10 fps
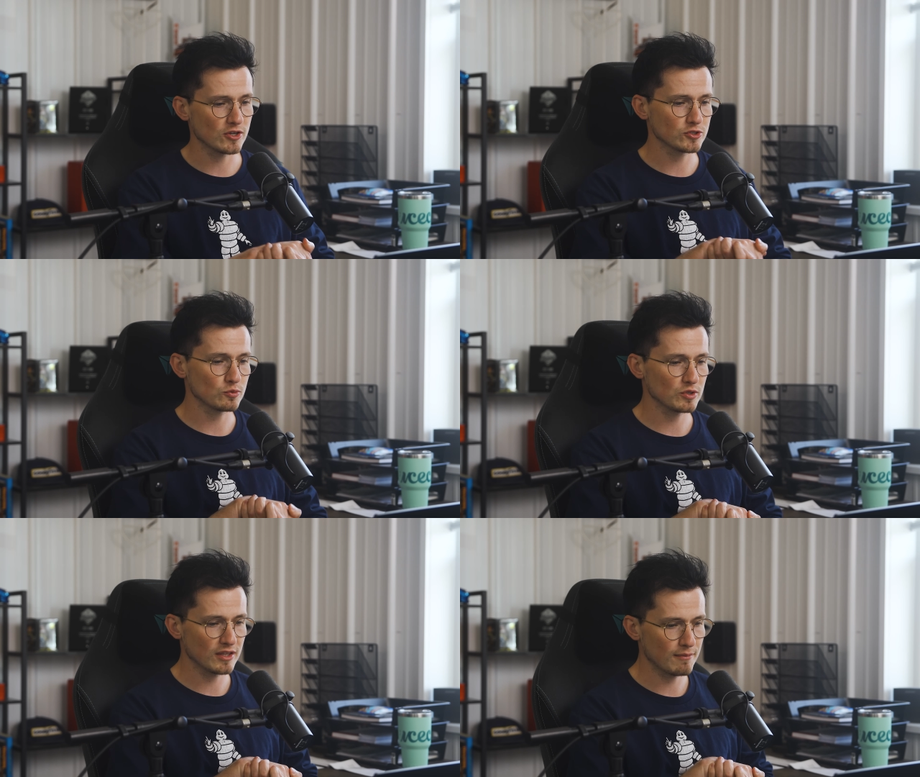also
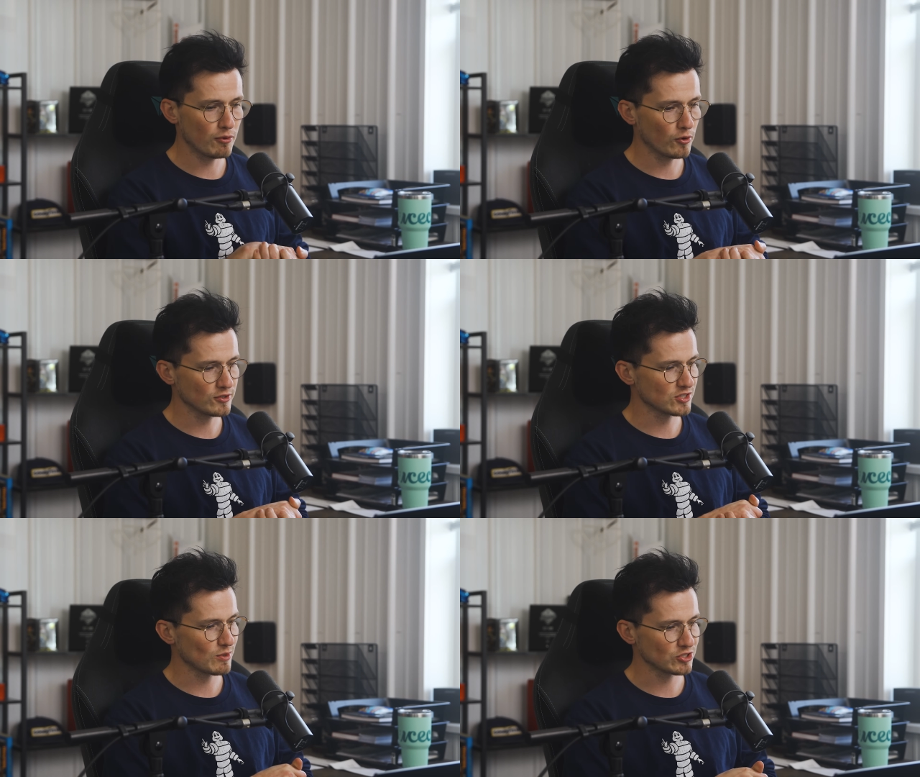really important,
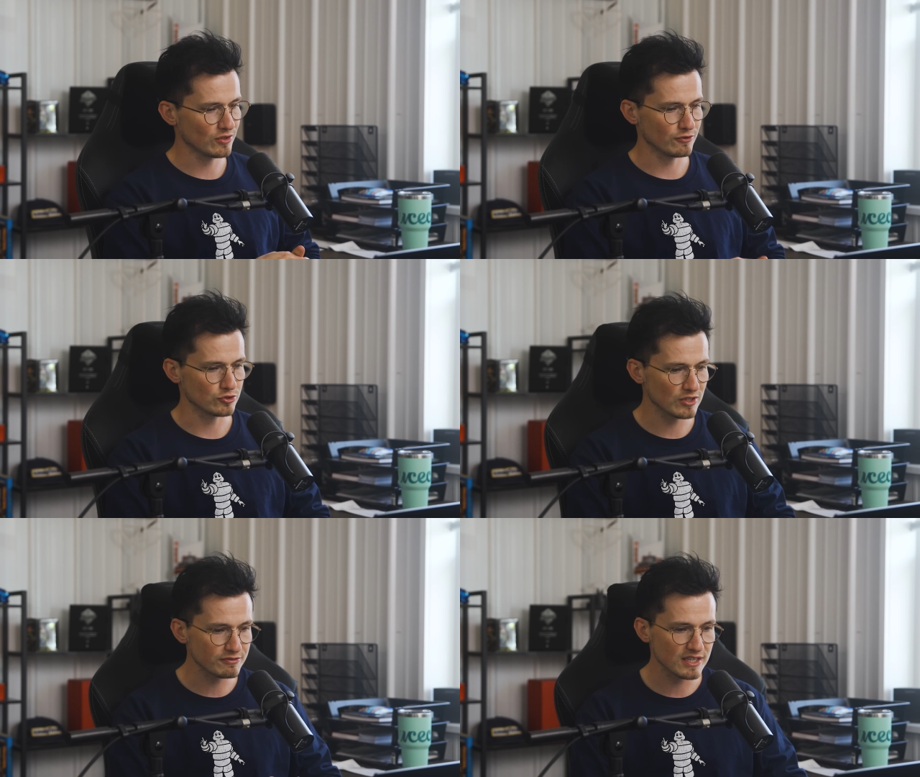especially for
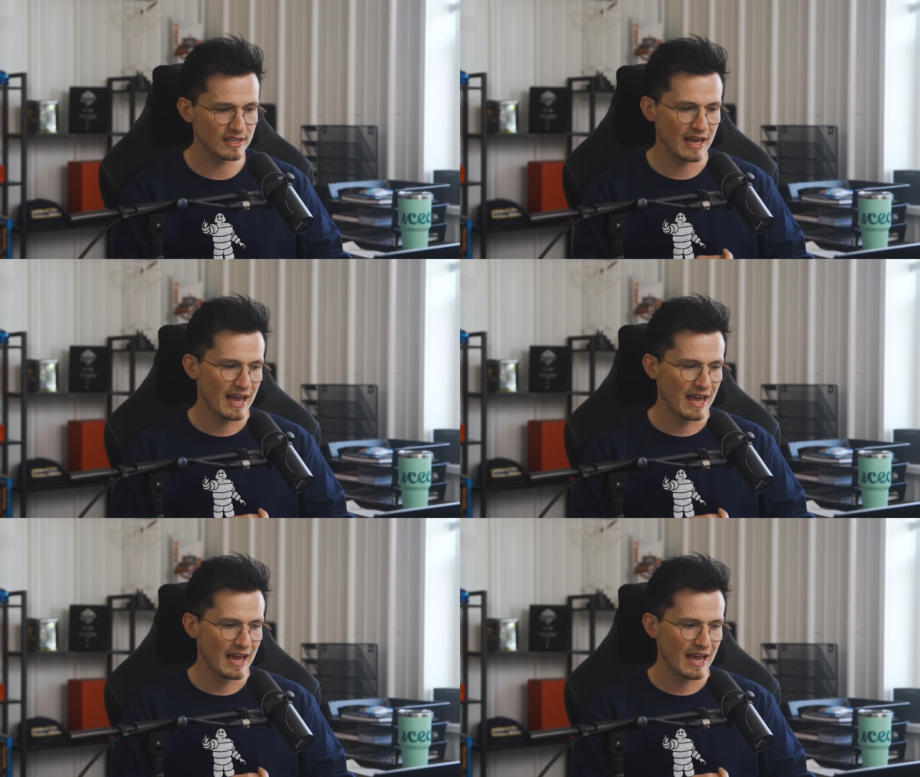drifting,